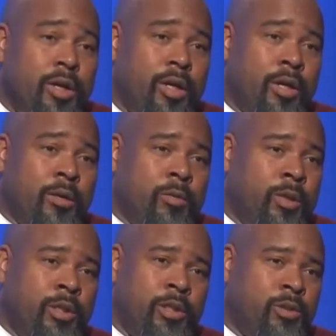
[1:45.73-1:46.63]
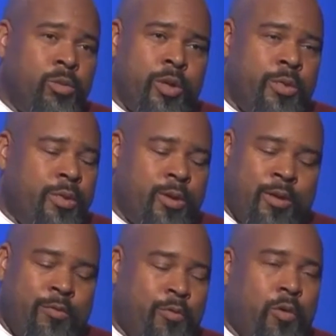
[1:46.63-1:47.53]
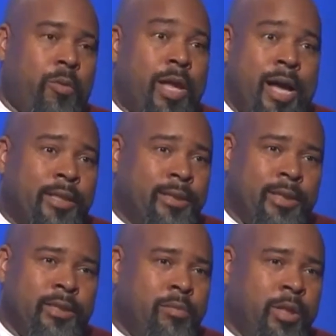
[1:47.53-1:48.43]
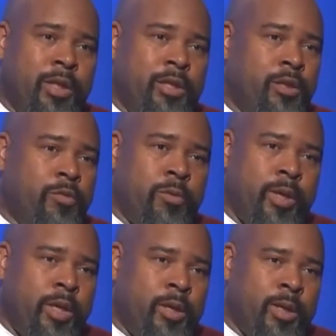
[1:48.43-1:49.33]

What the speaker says: You know, issues with affordable housing is a big issue for me.